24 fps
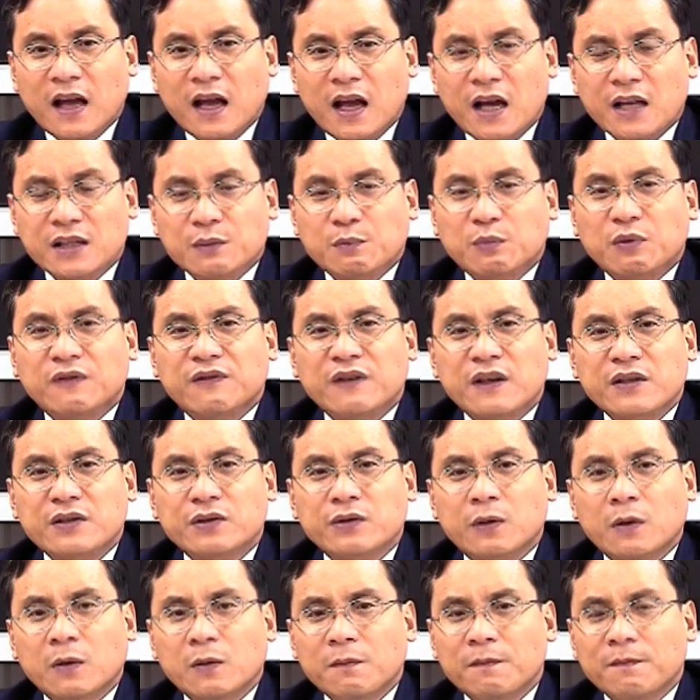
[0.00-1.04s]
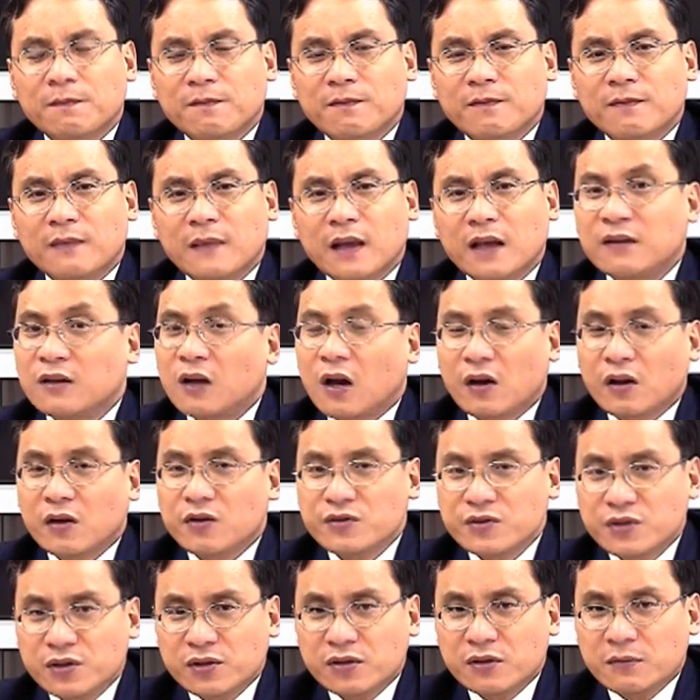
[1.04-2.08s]
is a professional, not a
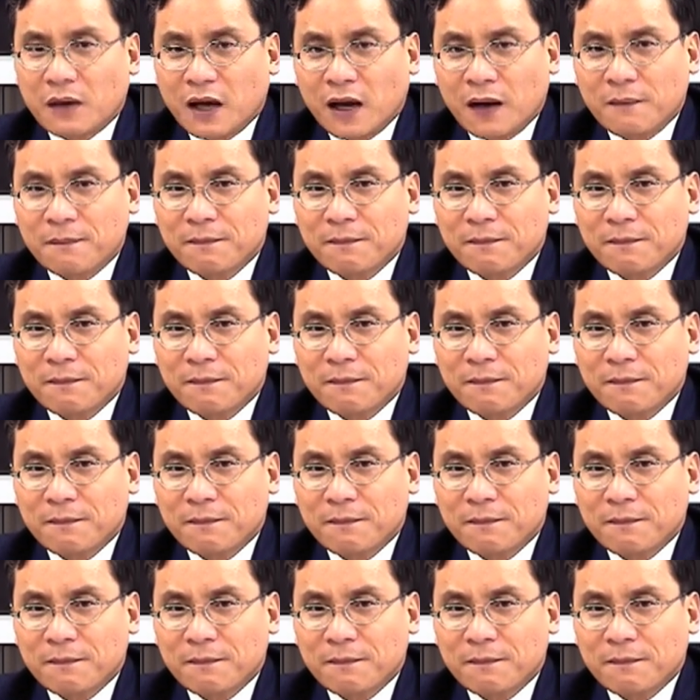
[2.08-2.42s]
consumer.